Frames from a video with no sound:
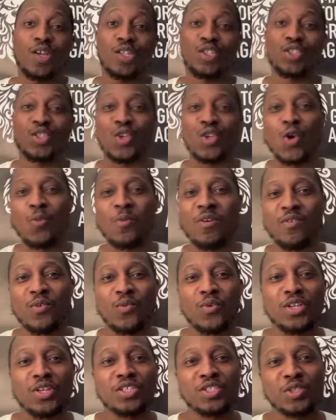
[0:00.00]
Shalom,
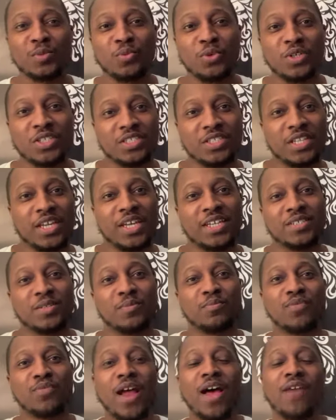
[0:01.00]
everyone. It's your boy G Dash the
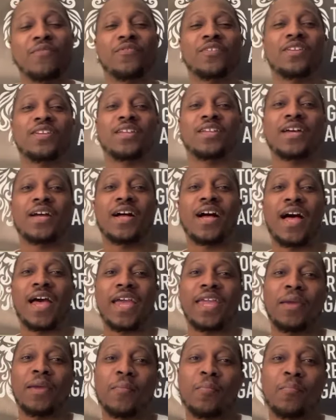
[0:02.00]
Prophet.
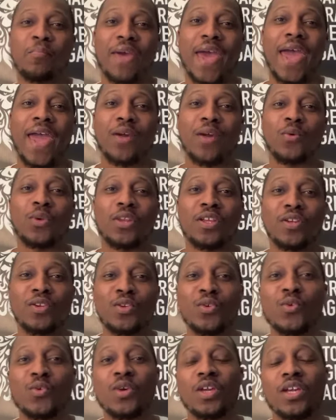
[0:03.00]
I am back with a
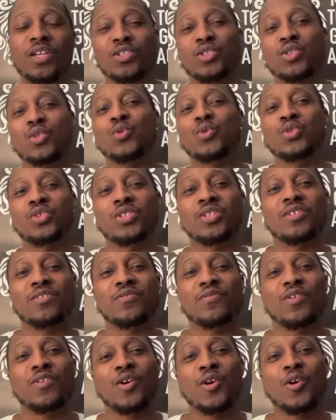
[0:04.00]
new
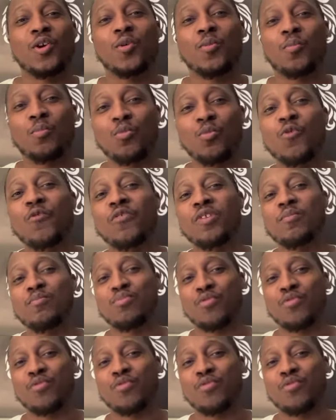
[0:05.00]
exclusive movie